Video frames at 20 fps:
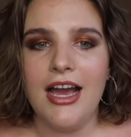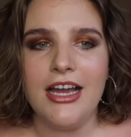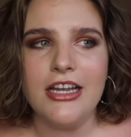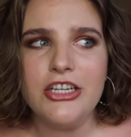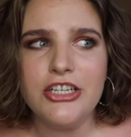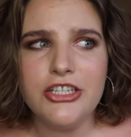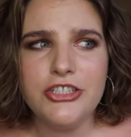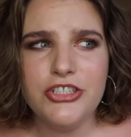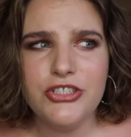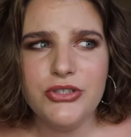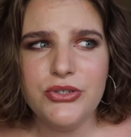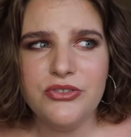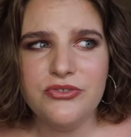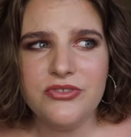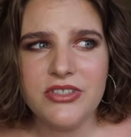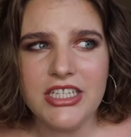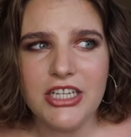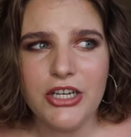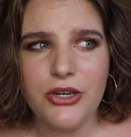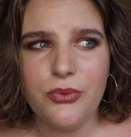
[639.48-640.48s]
I could do a
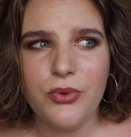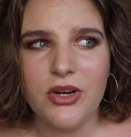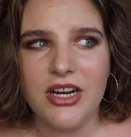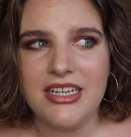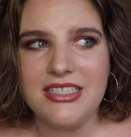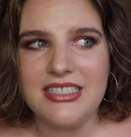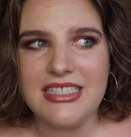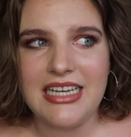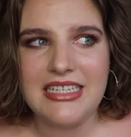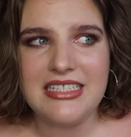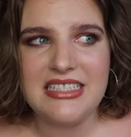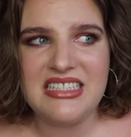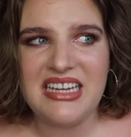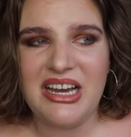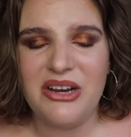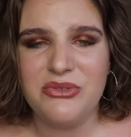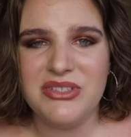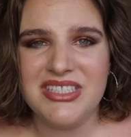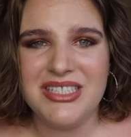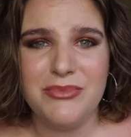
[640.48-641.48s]
video where I test
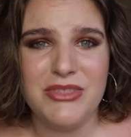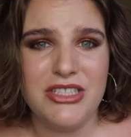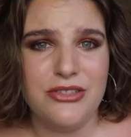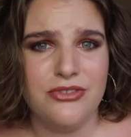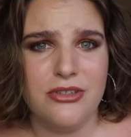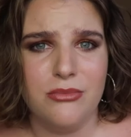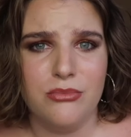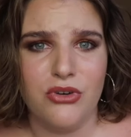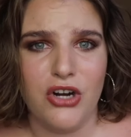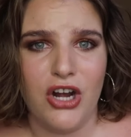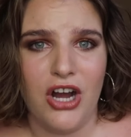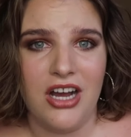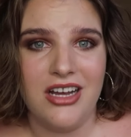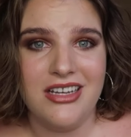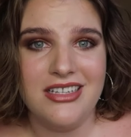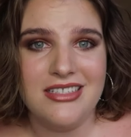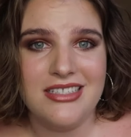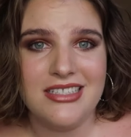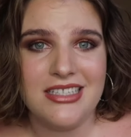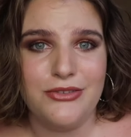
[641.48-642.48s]
out some different
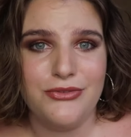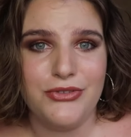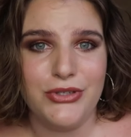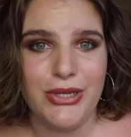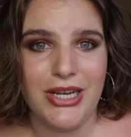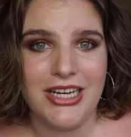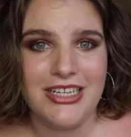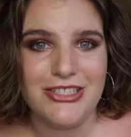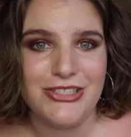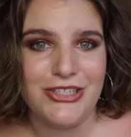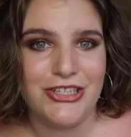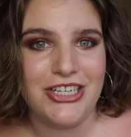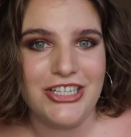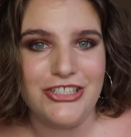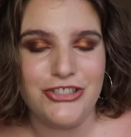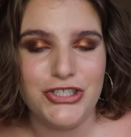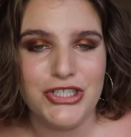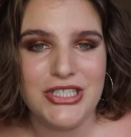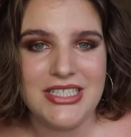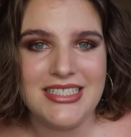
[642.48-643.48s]
bras if you guys are
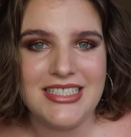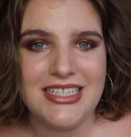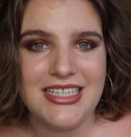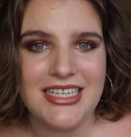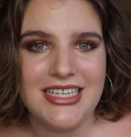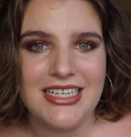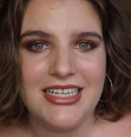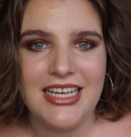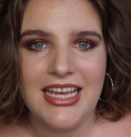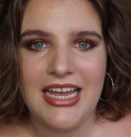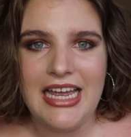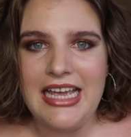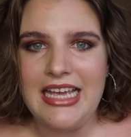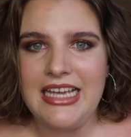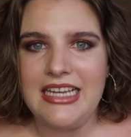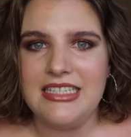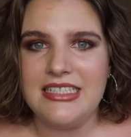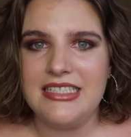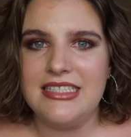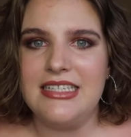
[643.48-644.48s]
interested
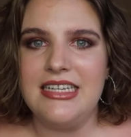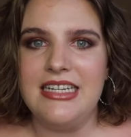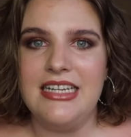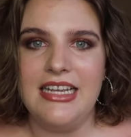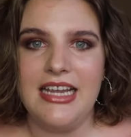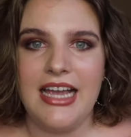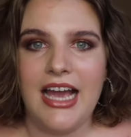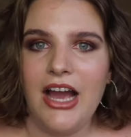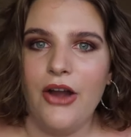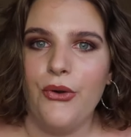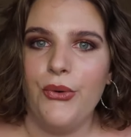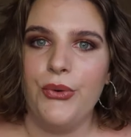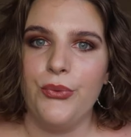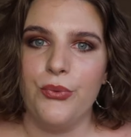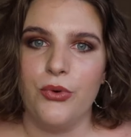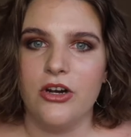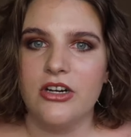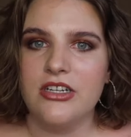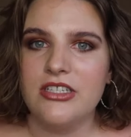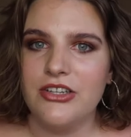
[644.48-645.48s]
in seeing how
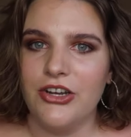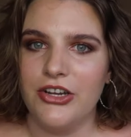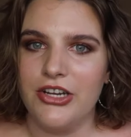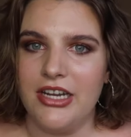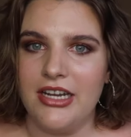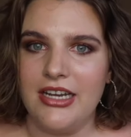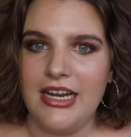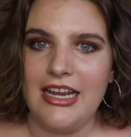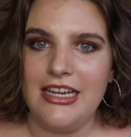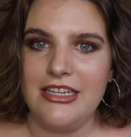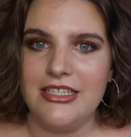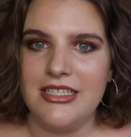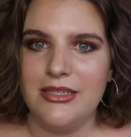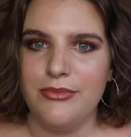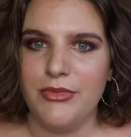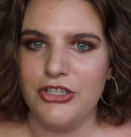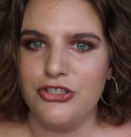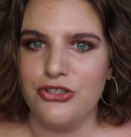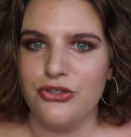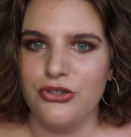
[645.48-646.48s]
it works on an
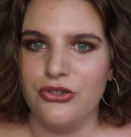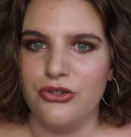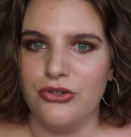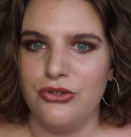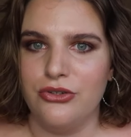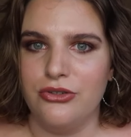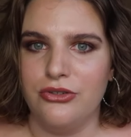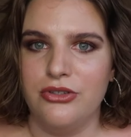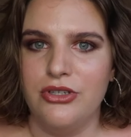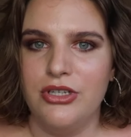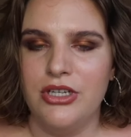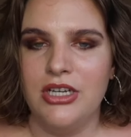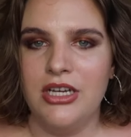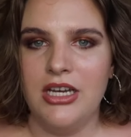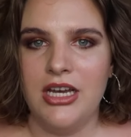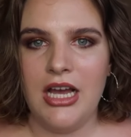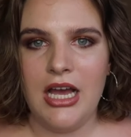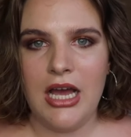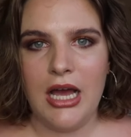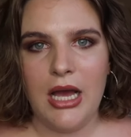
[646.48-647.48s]
asymmetrical
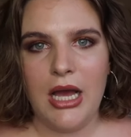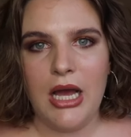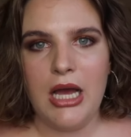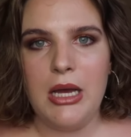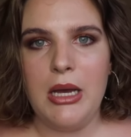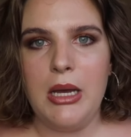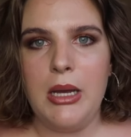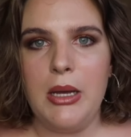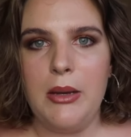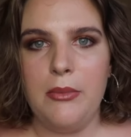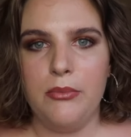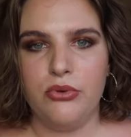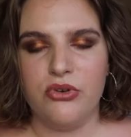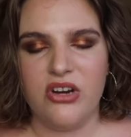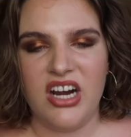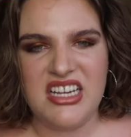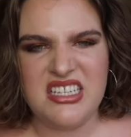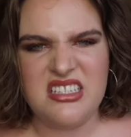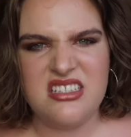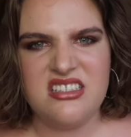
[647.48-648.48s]

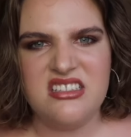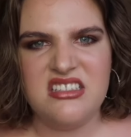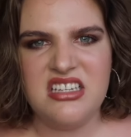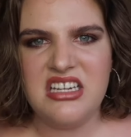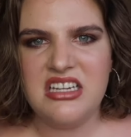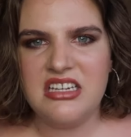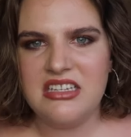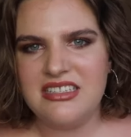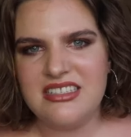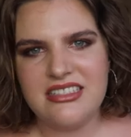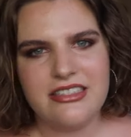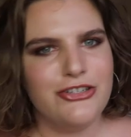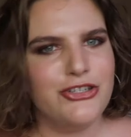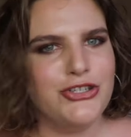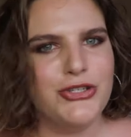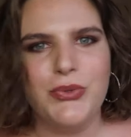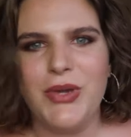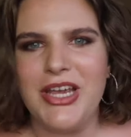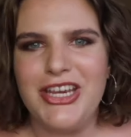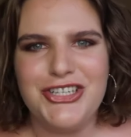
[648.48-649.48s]
breast
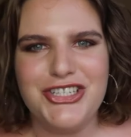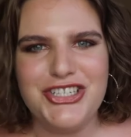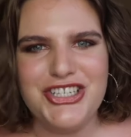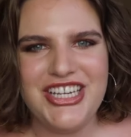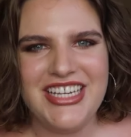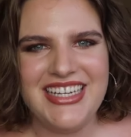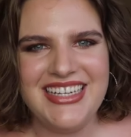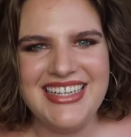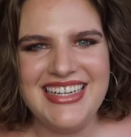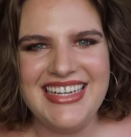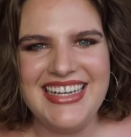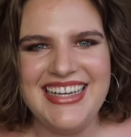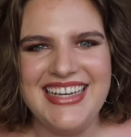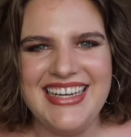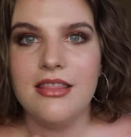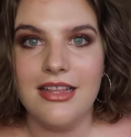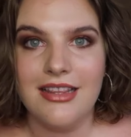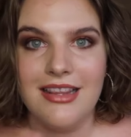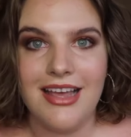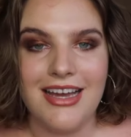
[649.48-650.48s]
situation.
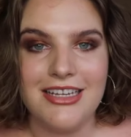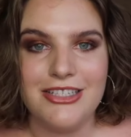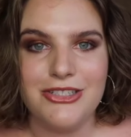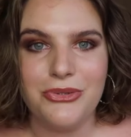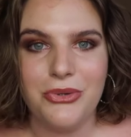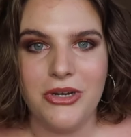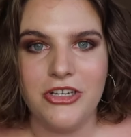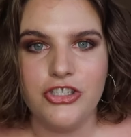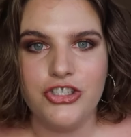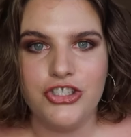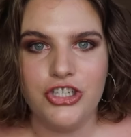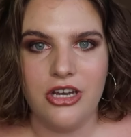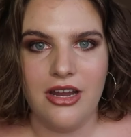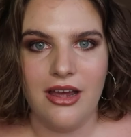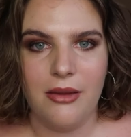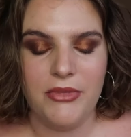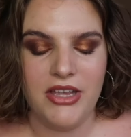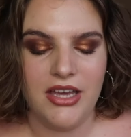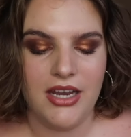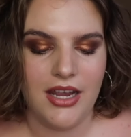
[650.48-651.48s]
The last question
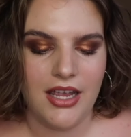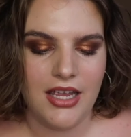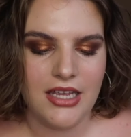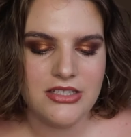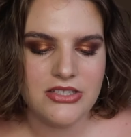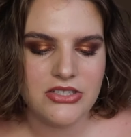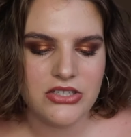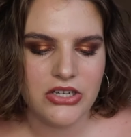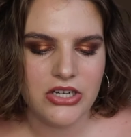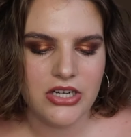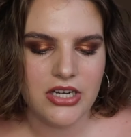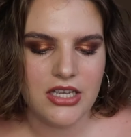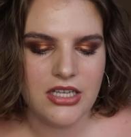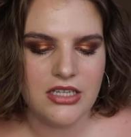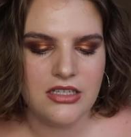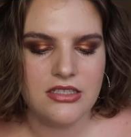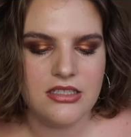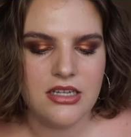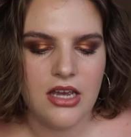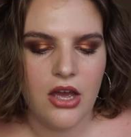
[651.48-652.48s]
I'm gonna answer
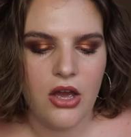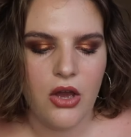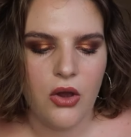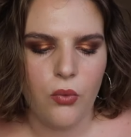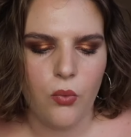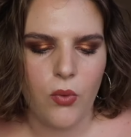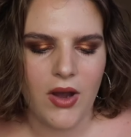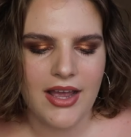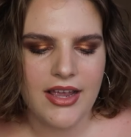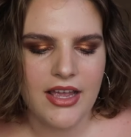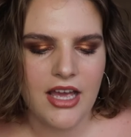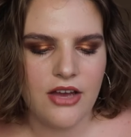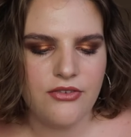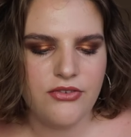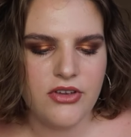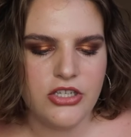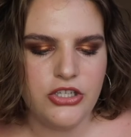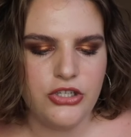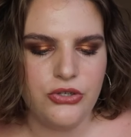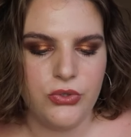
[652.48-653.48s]
is, why
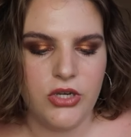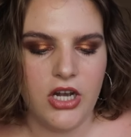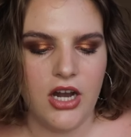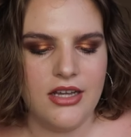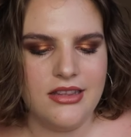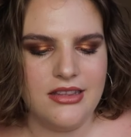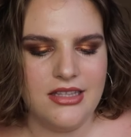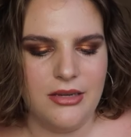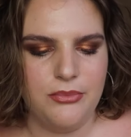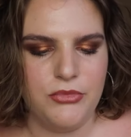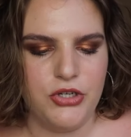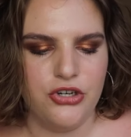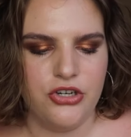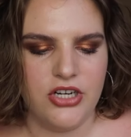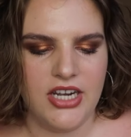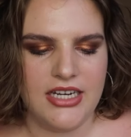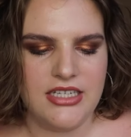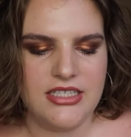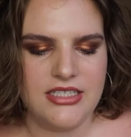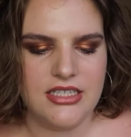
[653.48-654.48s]
haven't you gotten them
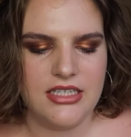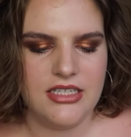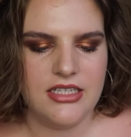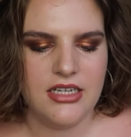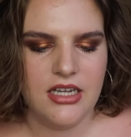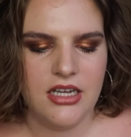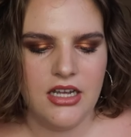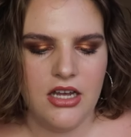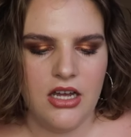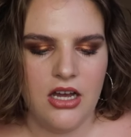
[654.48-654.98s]
corrected?